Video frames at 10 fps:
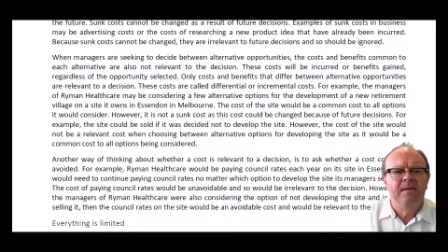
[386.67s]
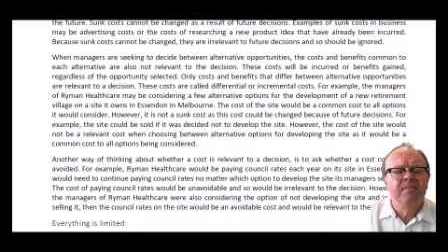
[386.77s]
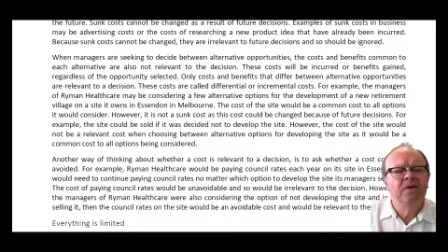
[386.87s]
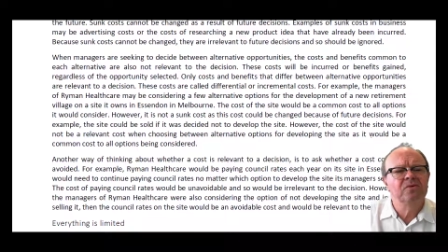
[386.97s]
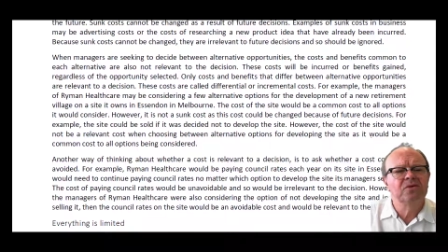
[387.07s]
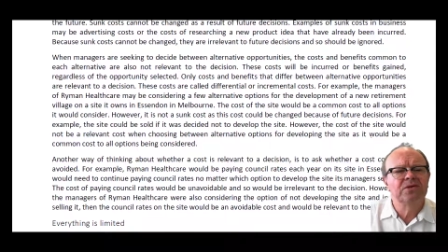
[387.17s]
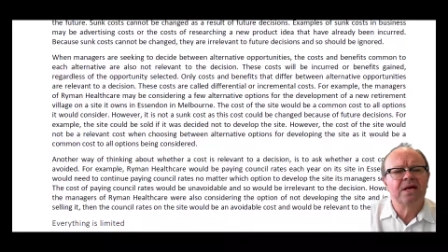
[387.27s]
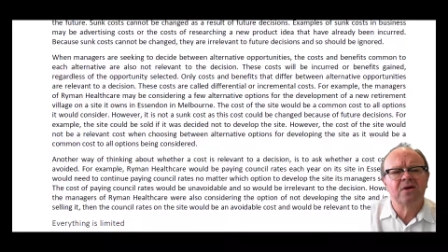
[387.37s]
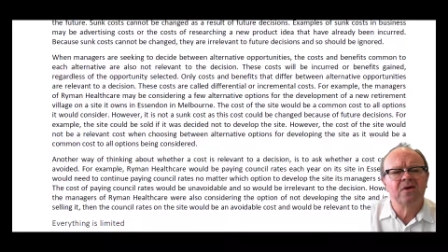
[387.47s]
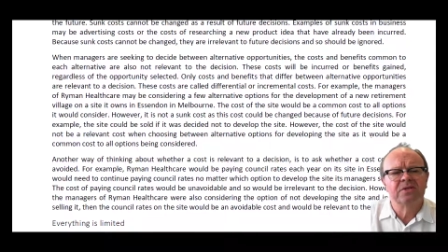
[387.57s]
Because
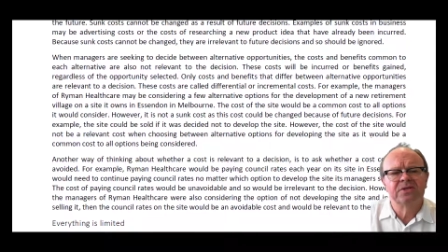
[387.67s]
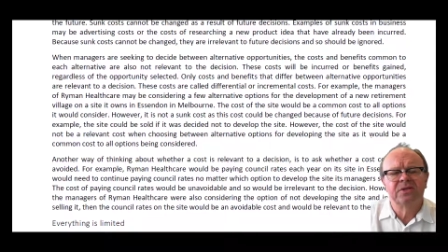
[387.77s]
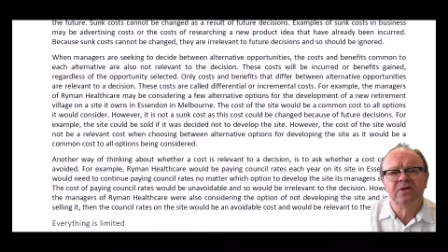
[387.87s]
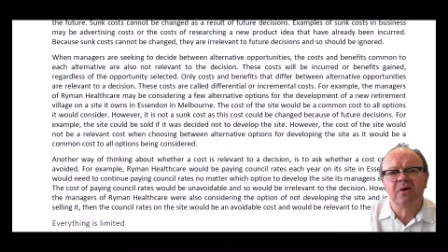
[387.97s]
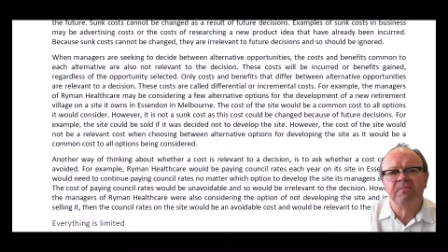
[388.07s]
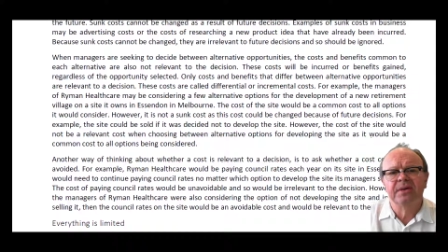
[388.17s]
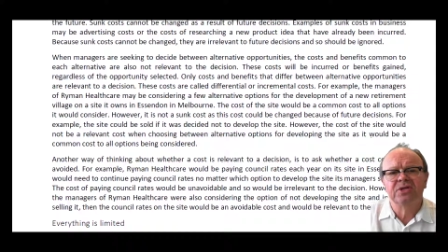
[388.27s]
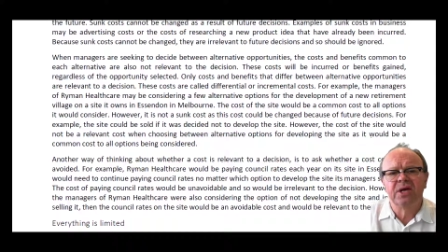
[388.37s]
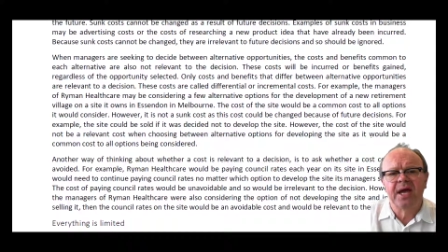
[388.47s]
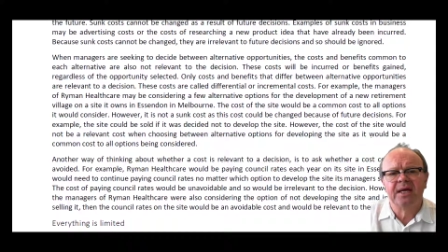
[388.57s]
sunk costs cannot be
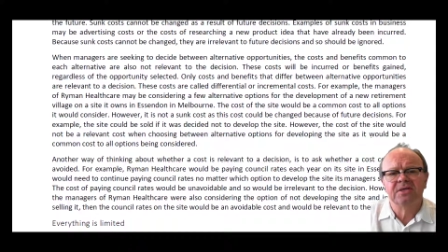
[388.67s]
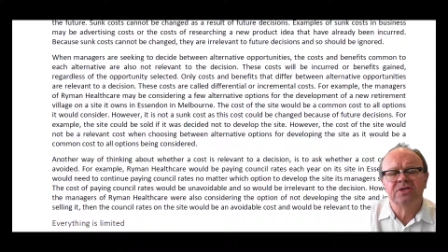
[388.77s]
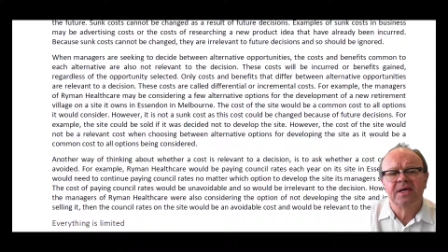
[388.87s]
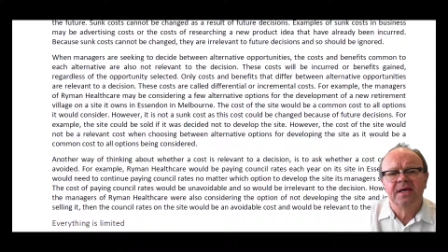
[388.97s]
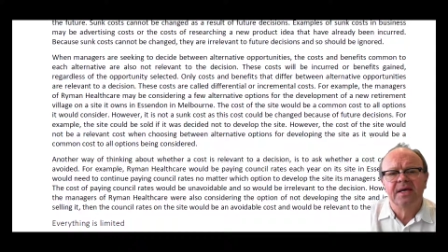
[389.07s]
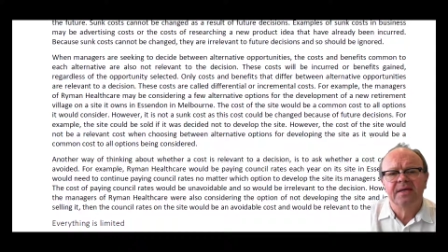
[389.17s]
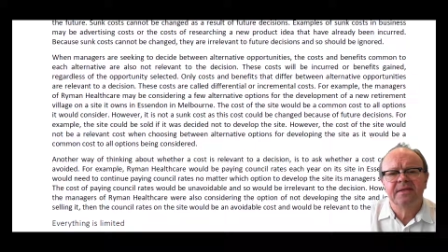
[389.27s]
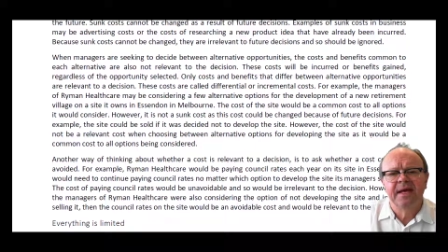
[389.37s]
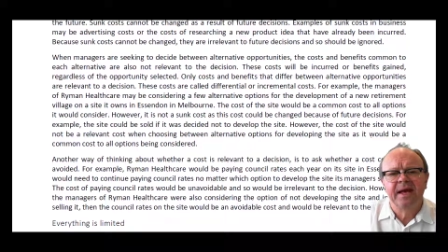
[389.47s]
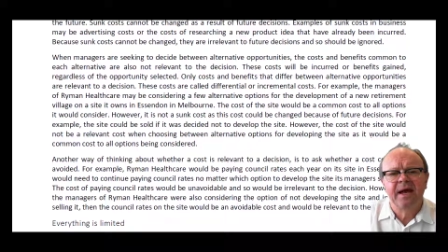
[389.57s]
changed,
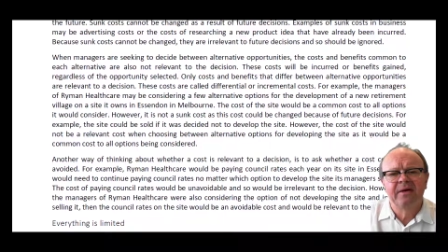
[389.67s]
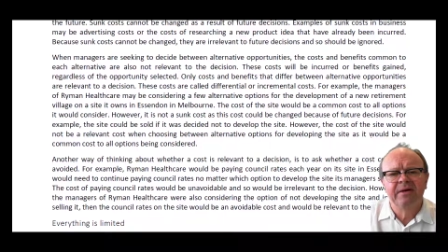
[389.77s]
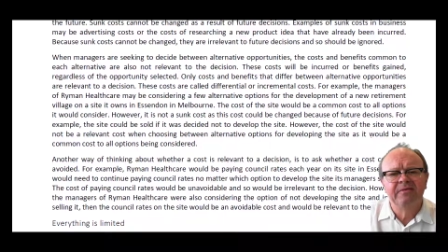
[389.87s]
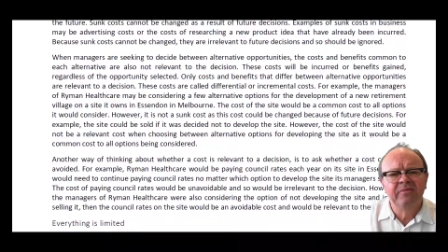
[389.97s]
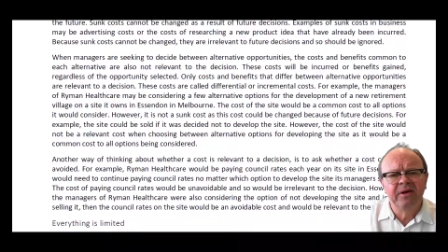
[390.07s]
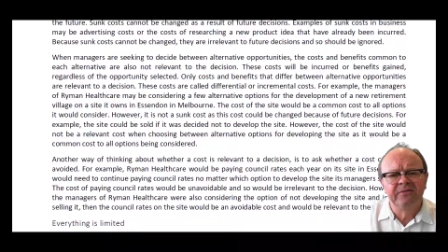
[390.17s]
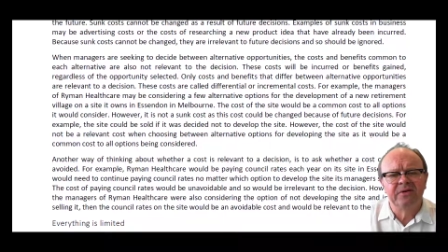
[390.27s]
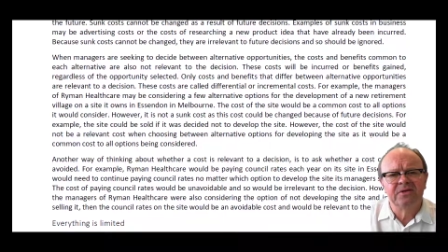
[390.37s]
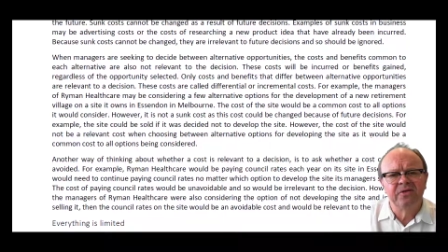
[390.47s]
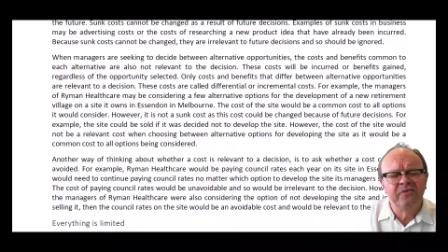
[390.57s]
they are
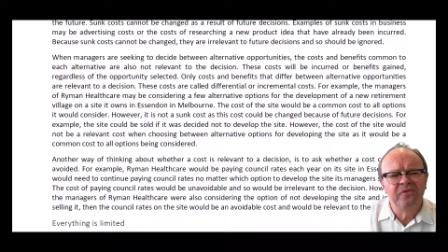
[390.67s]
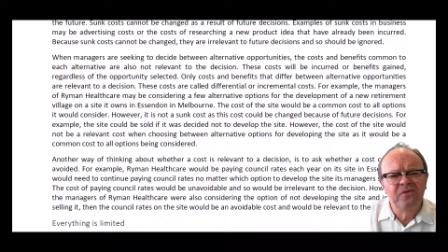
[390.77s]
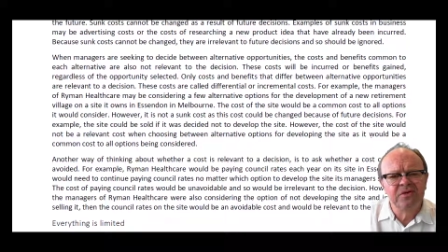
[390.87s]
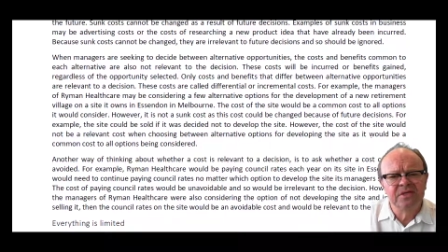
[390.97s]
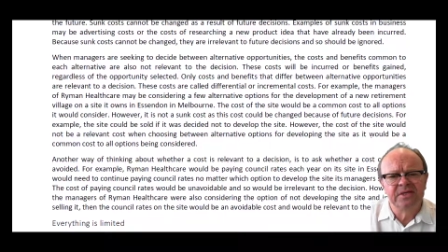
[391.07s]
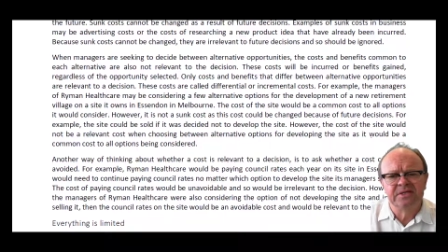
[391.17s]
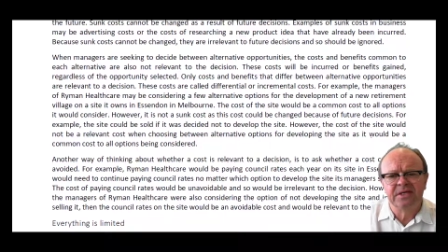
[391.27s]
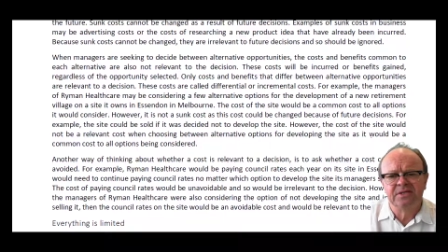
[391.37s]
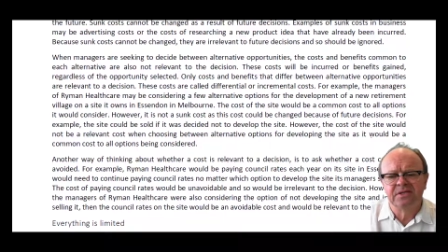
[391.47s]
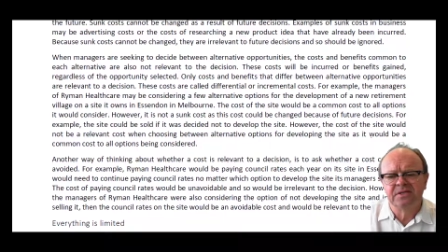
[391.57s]
irrelevant to future
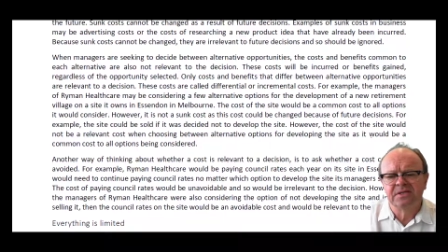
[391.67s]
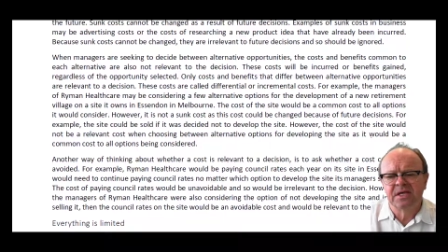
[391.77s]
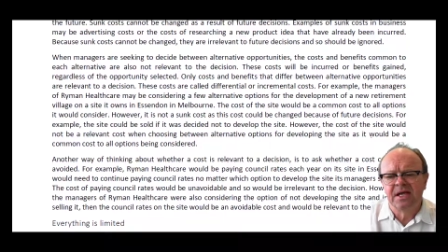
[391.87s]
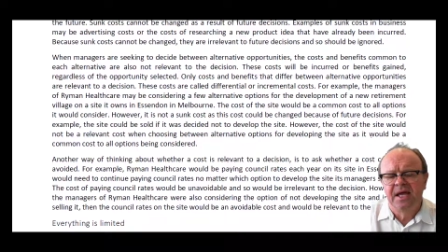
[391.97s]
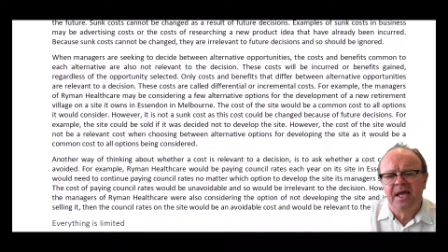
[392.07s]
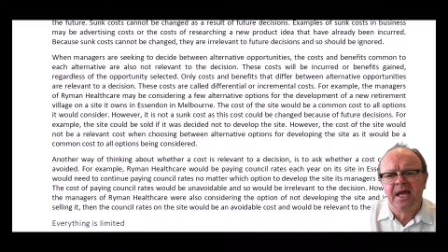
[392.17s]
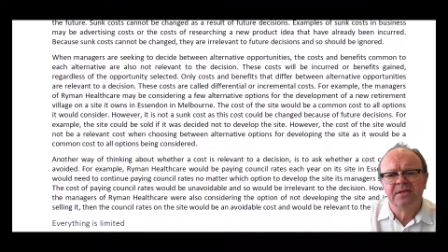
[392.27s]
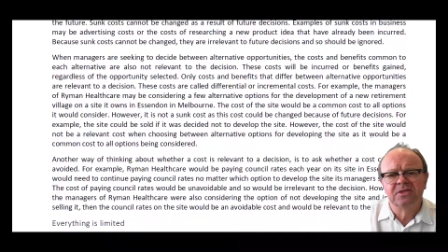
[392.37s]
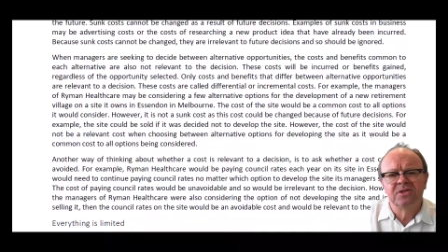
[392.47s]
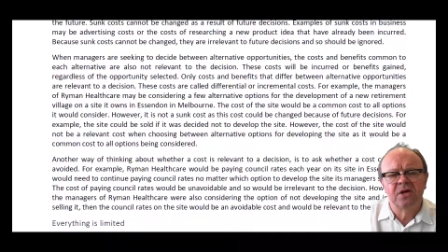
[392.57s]
decisions
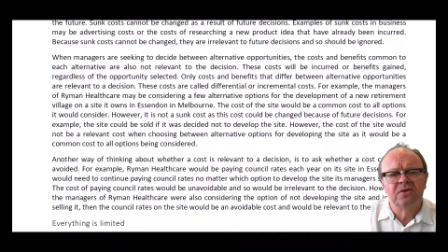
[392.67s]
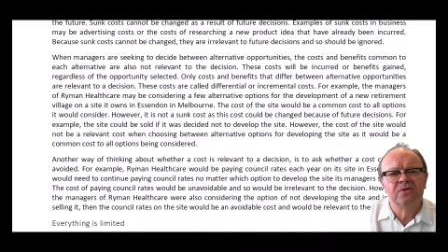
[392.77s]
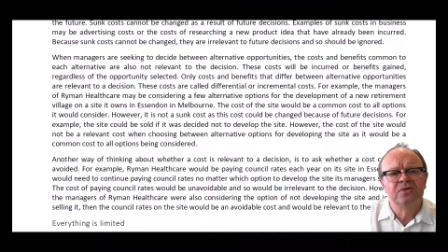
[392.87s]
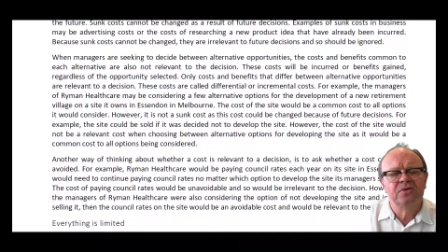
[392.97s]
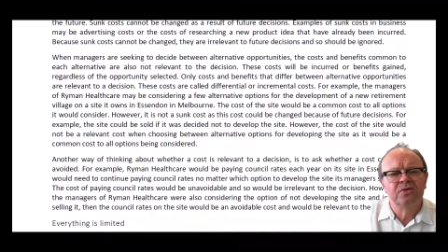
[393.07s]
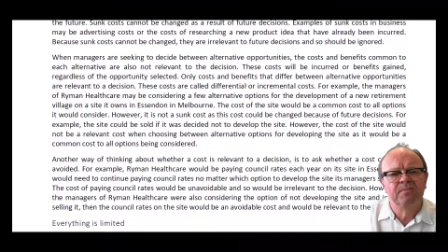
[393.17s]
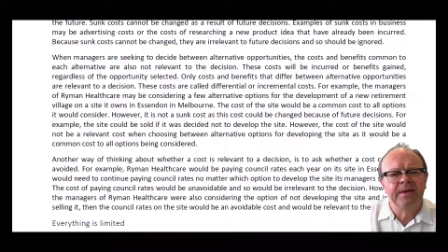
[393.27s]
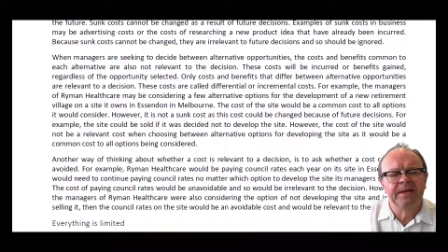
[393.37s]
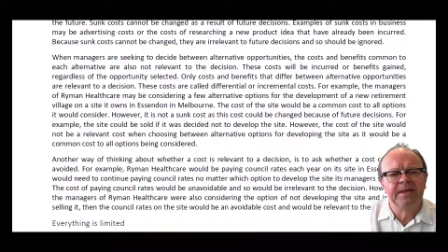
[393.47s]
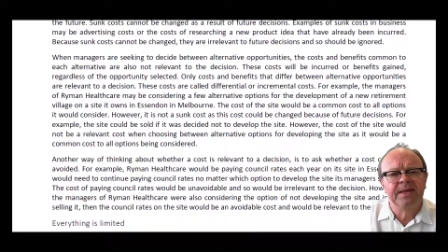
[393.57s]
and so should
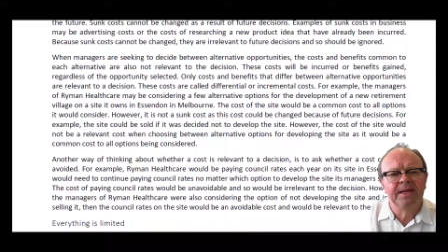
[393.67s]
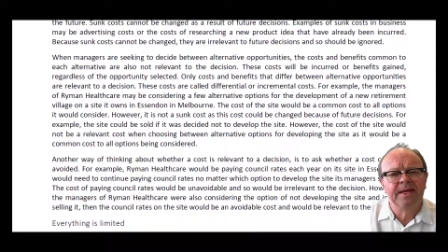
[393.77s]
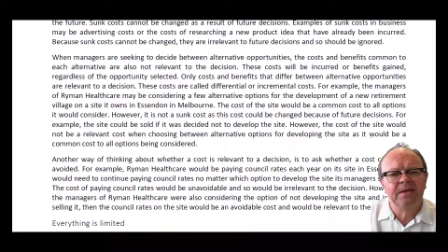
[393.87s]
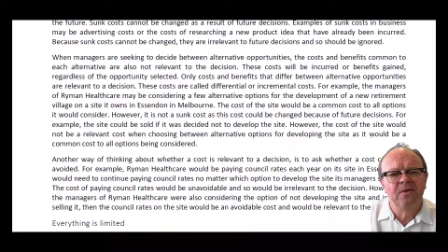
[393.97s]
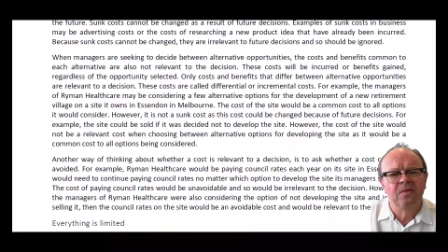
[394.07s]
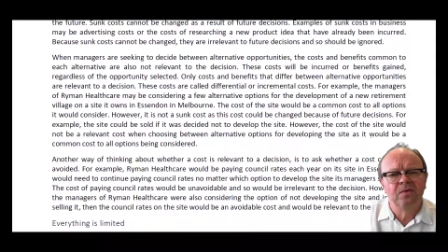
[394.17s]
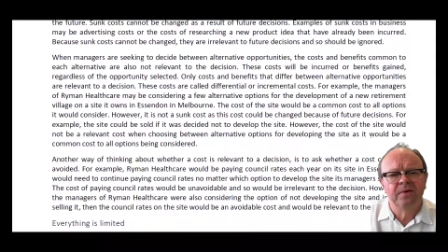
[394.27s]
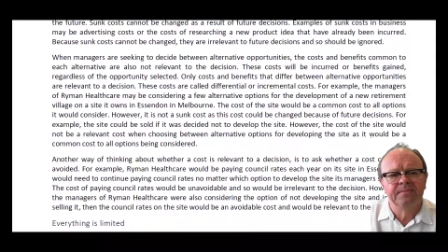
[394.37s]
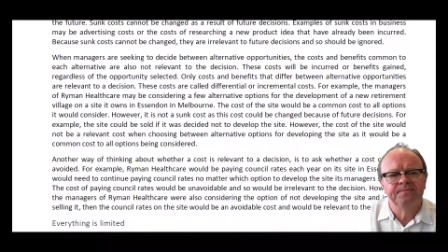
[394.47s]
be ignored.